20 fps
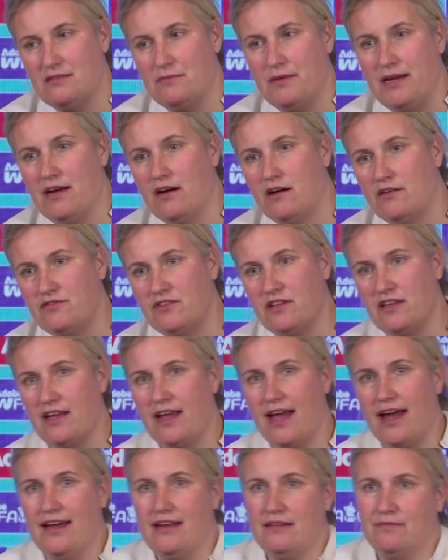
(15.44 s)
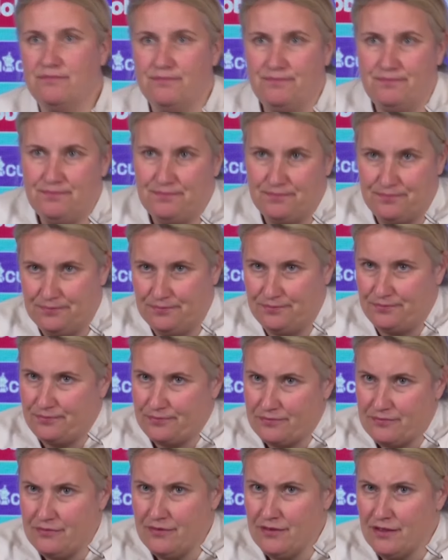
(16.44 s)
to me after the game,
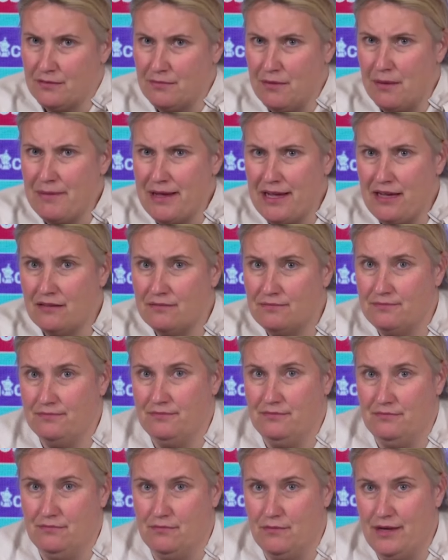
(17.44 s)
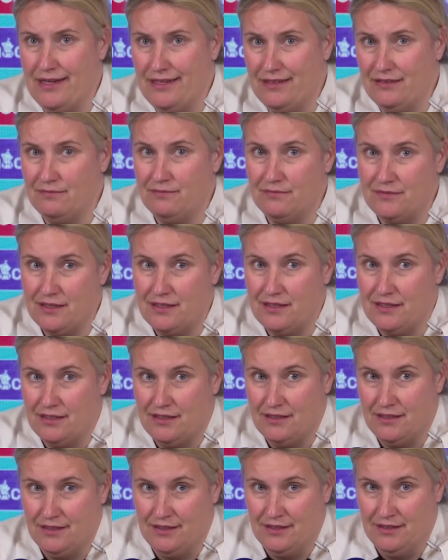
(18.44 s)
"Mummy, when
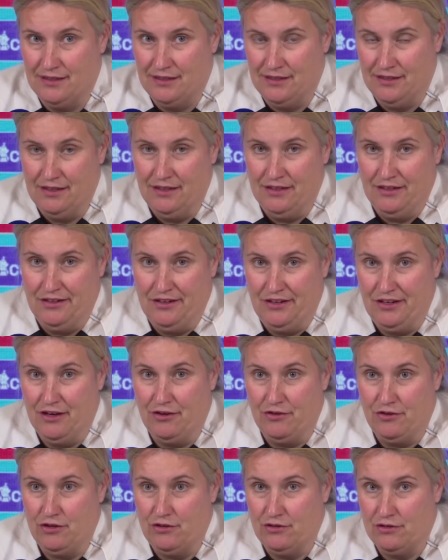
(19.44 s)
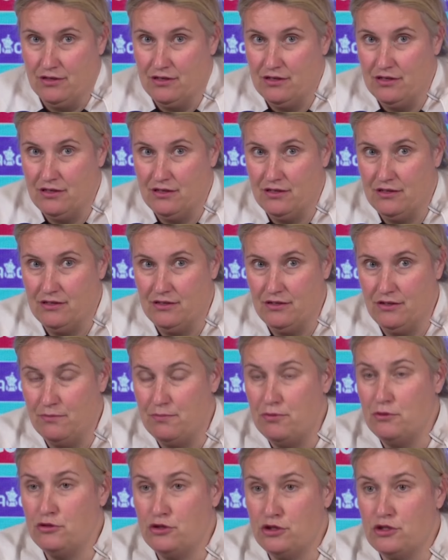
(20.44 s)
you know you
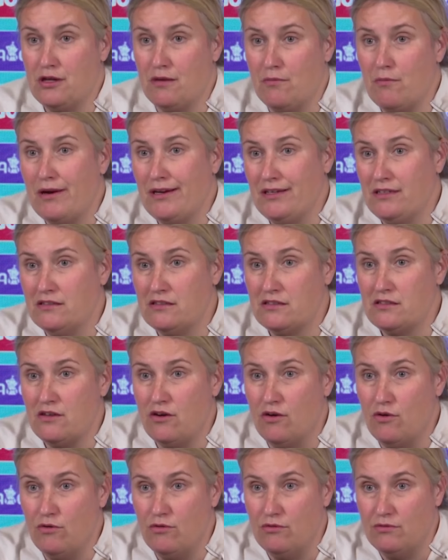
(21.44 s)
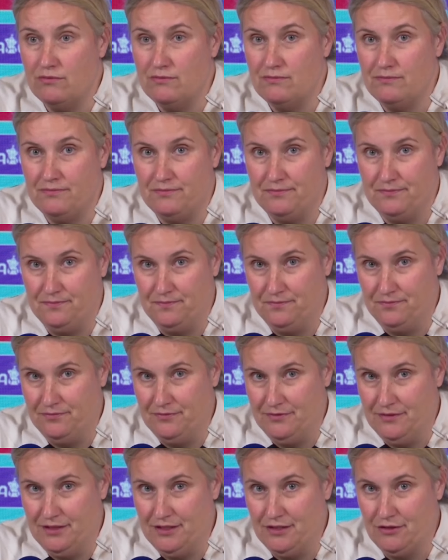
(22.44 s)
push someone in school,
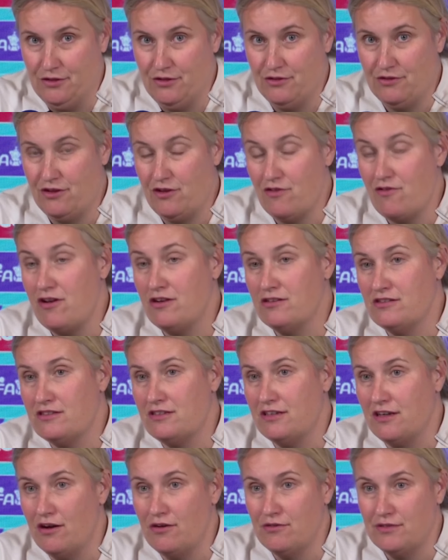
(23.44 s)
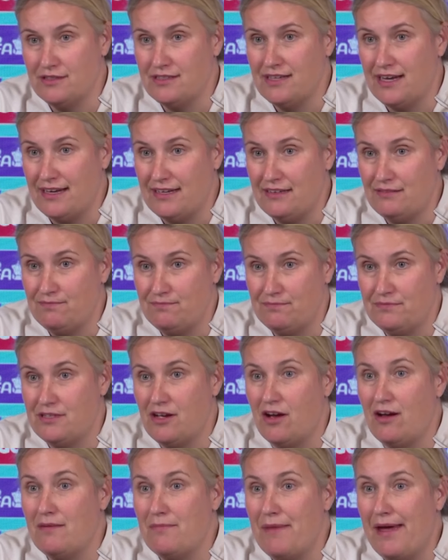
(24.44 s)
you know you're asked to go and take
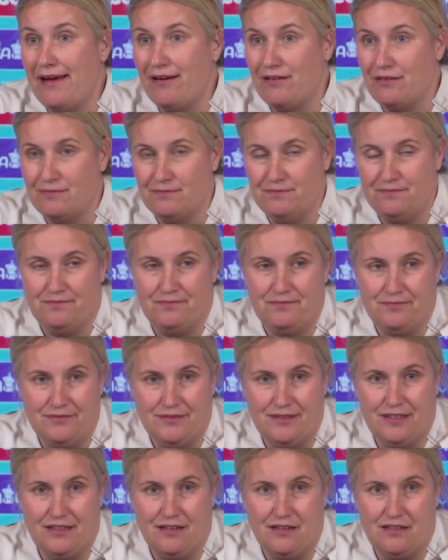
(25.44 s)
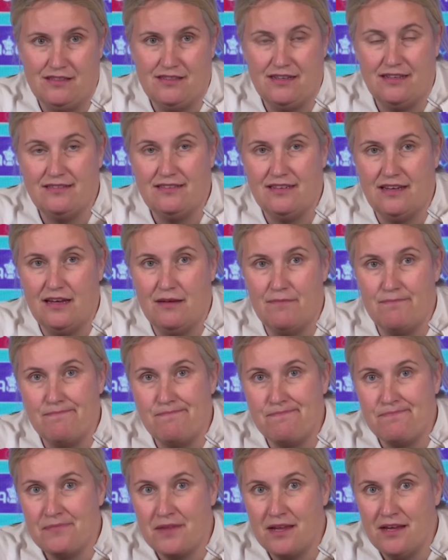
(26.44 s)
time out." And I said to
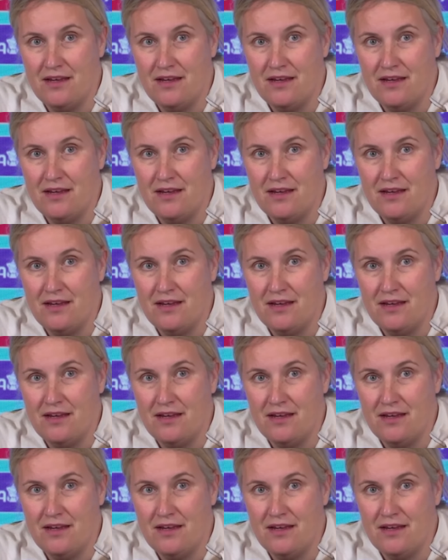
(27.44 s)
him,